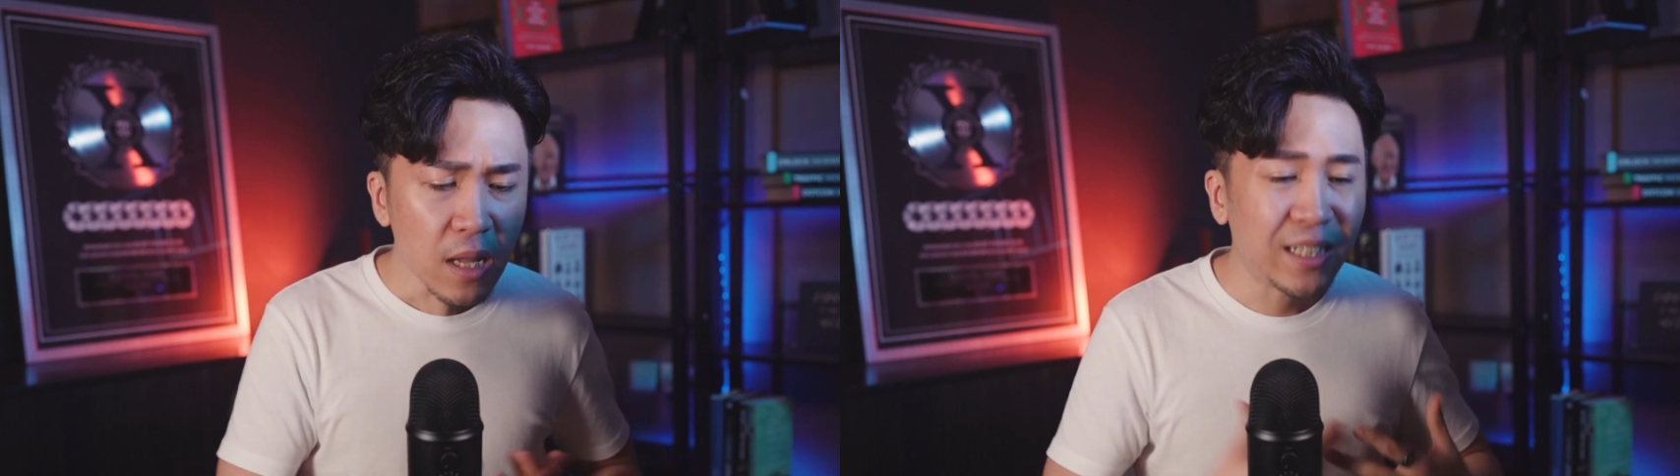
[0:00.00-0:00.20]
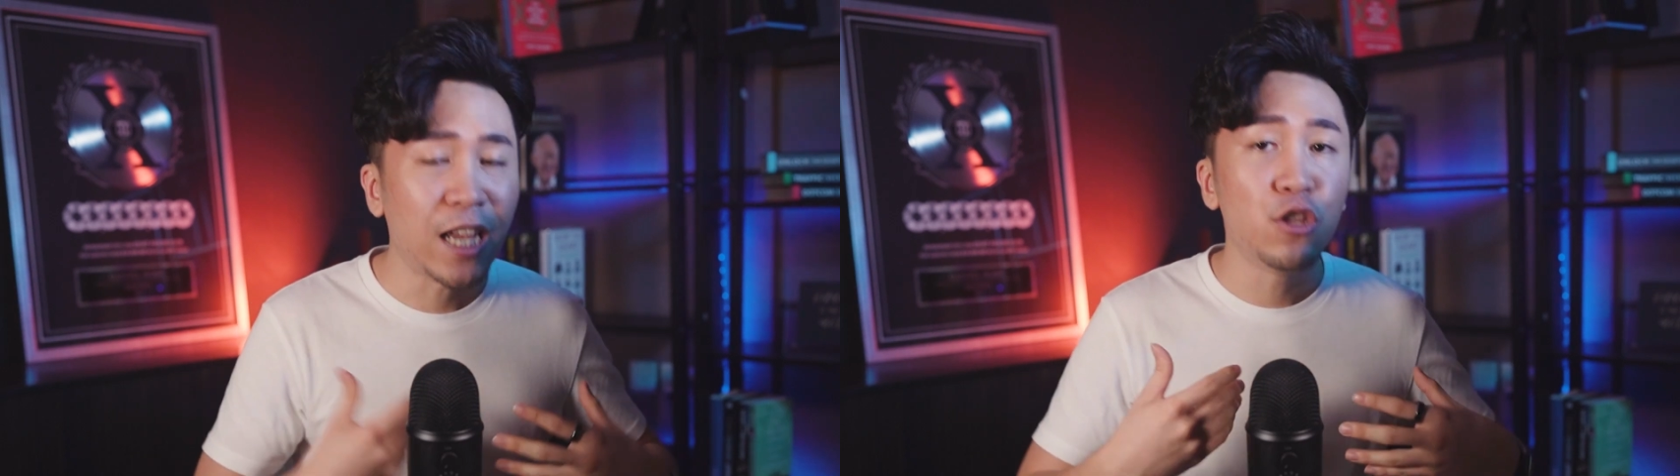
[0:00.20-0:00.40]

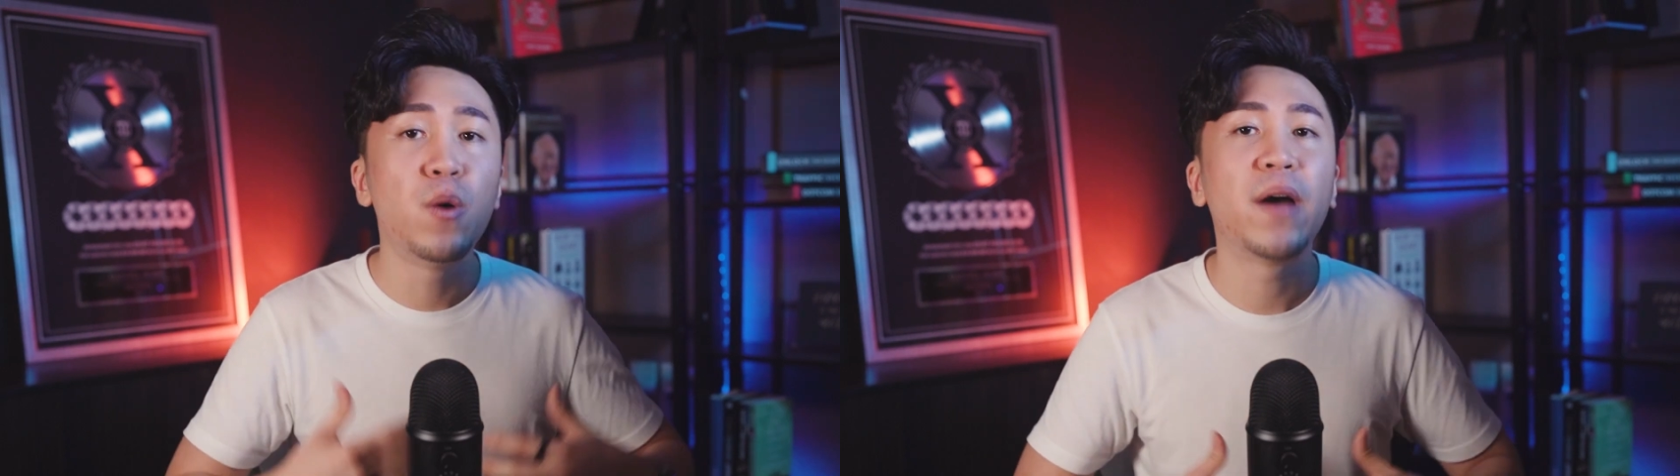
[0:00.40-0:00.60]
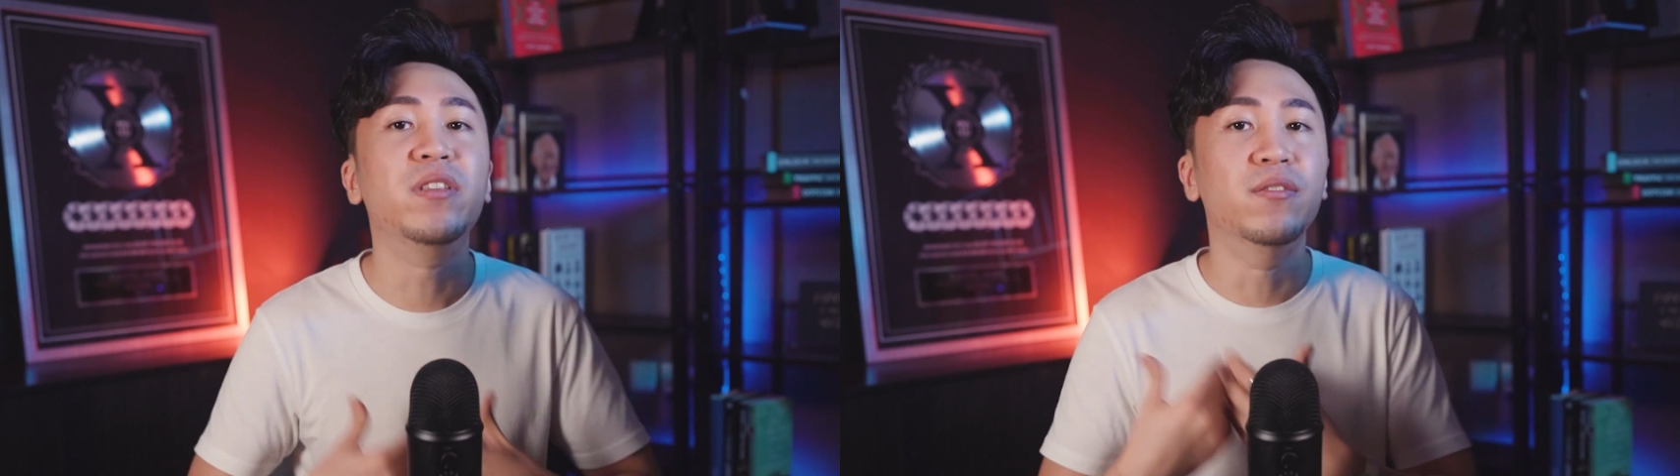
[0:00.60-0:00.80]
that you
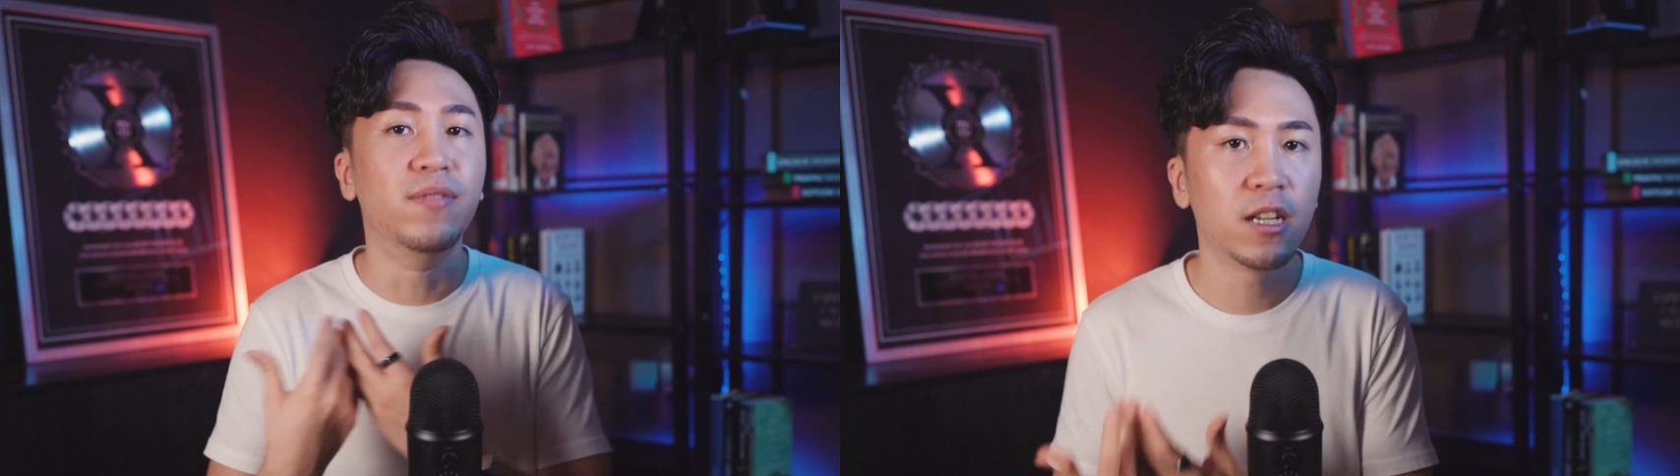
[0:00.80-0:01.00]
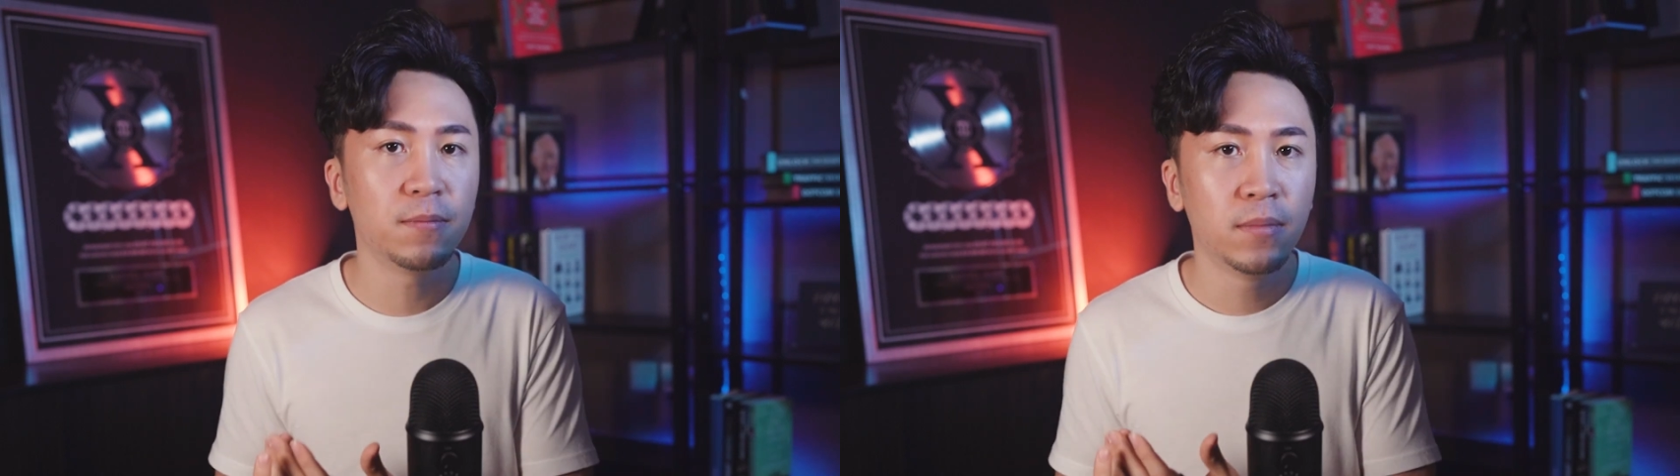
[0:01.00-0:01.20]
have
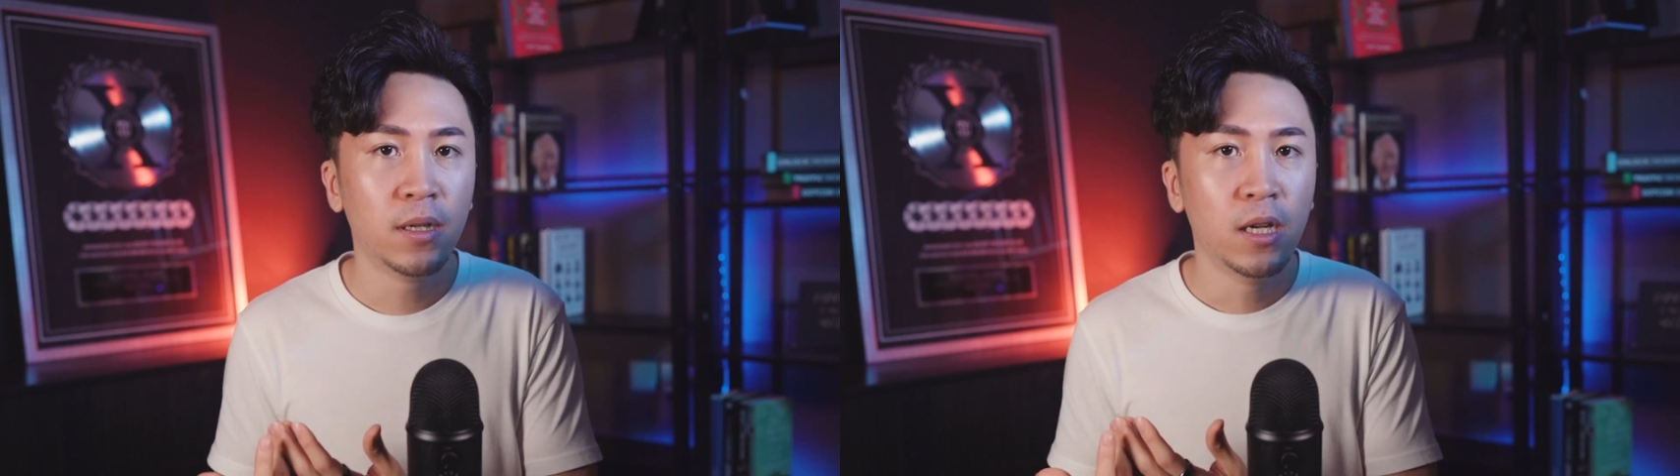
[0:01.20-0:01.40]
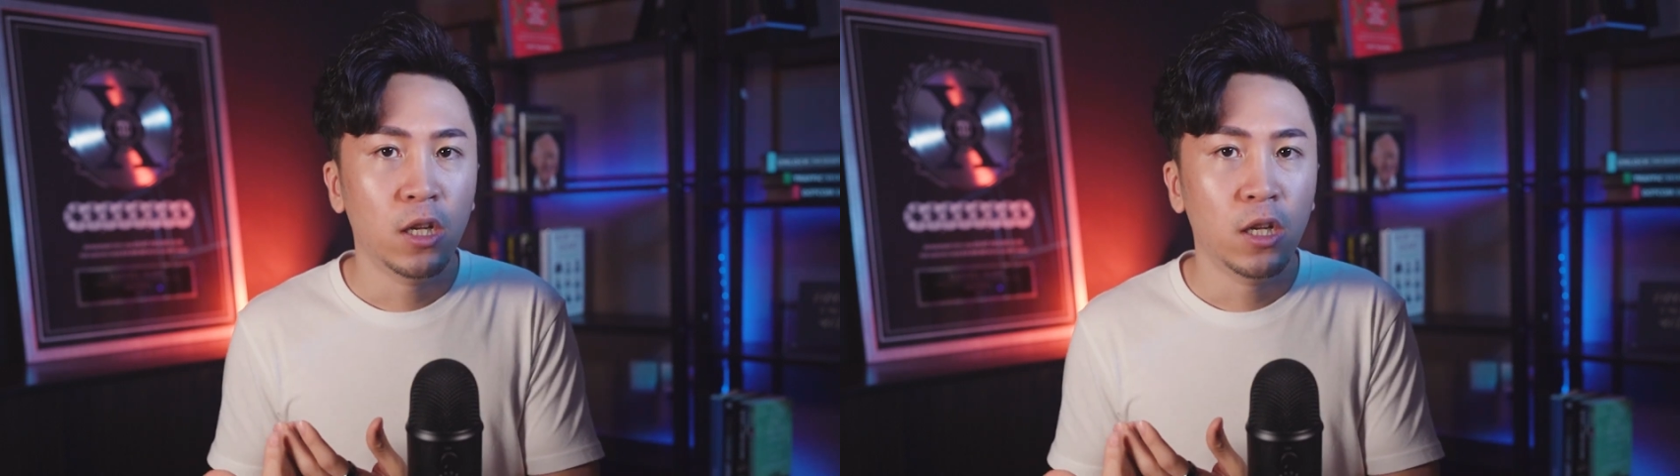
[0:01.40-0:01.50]
developed